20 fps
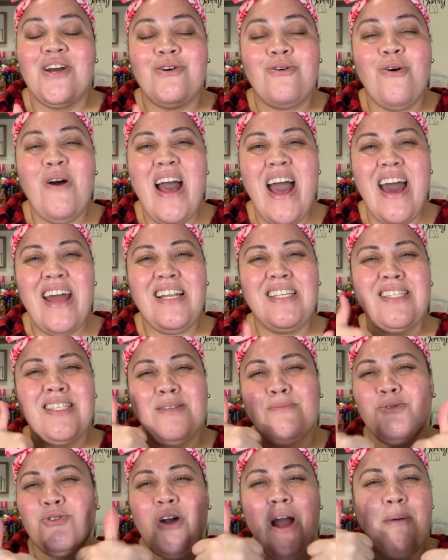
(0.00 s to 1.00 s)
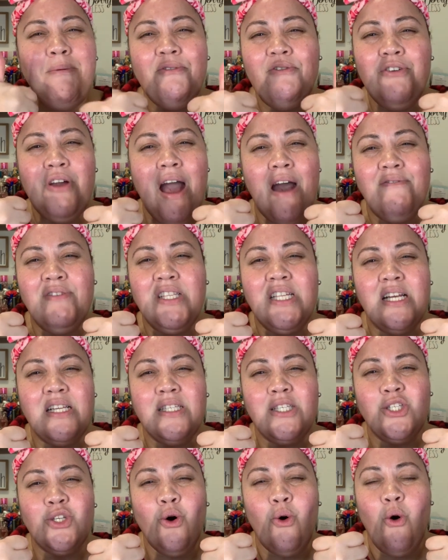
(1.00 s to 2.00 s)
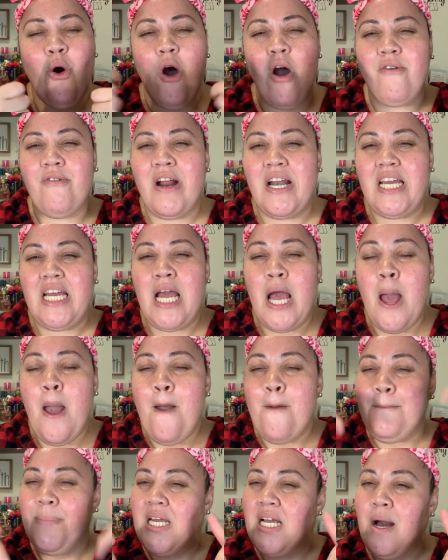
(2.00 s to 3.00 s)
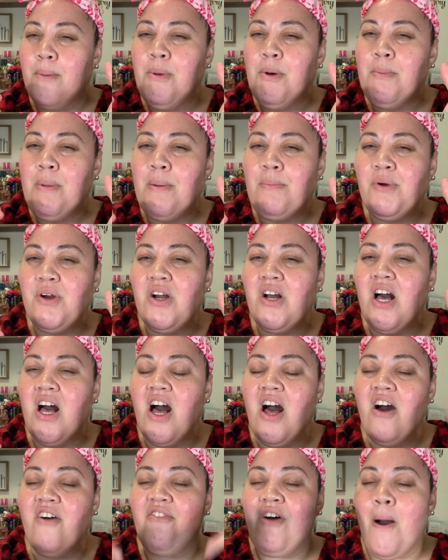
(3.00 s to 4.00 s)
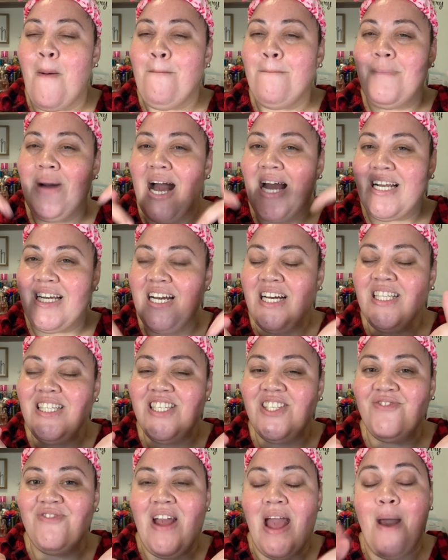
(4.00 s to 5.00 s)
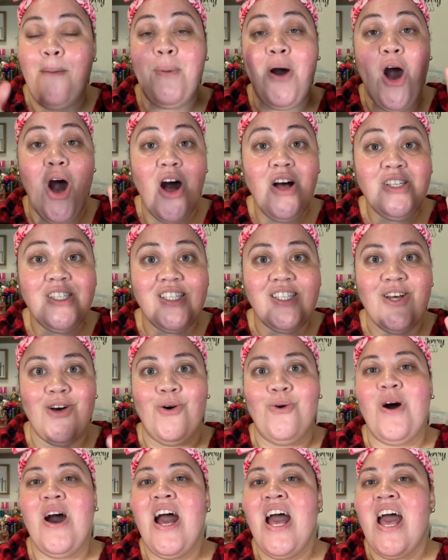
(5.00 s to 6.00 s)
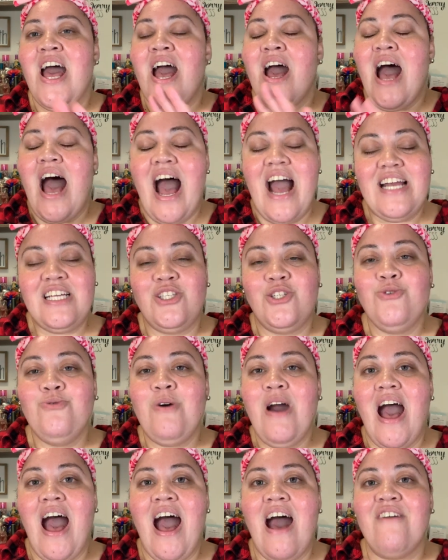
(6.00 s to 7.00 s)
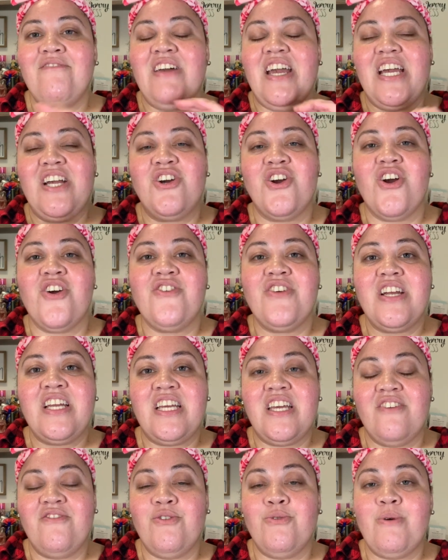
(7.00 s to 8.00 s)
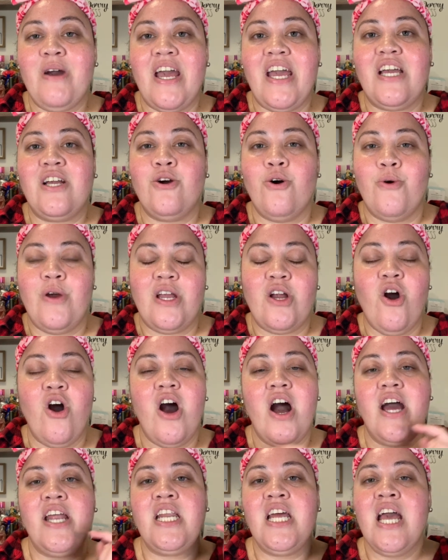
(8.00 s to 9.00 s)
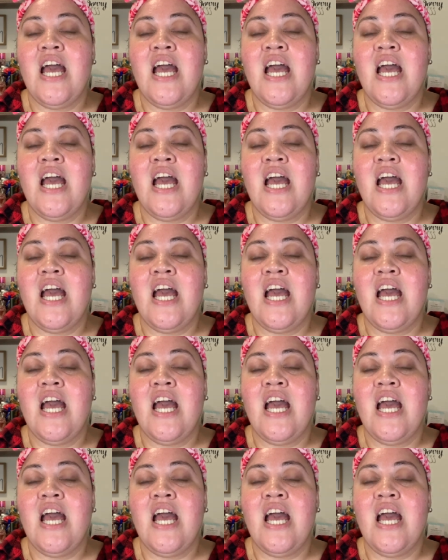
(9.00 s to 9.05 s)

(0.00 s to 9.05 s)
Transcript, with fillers: go ahead and subscribe if you haven't done so already become a member of my Gonz fam also i do have a current giveaway going on